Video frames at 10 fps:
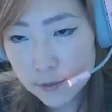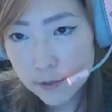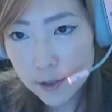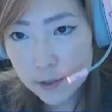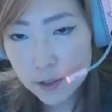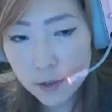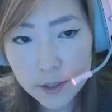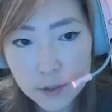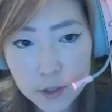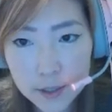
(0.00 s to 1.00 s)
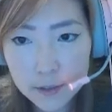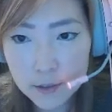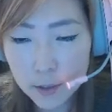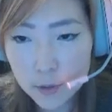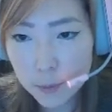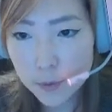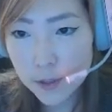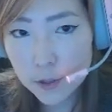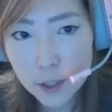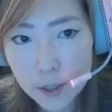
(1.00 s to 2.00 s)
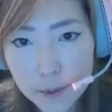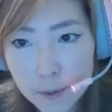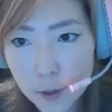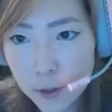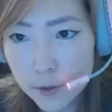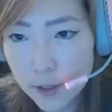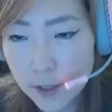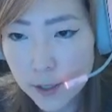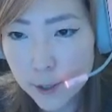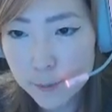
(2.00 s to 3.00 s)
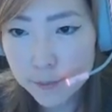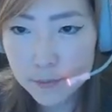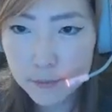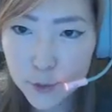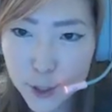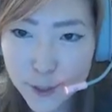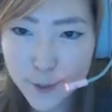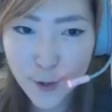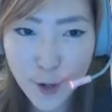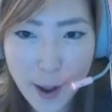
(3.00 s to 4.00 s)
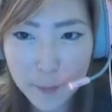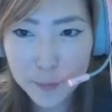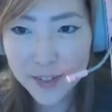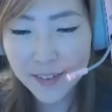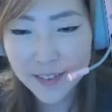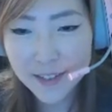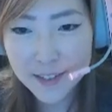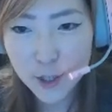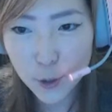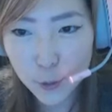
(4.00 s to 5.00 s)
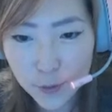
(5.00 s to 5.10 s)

is 200, so it's a pretty cheap emote. She looks very happy. I think it's cute.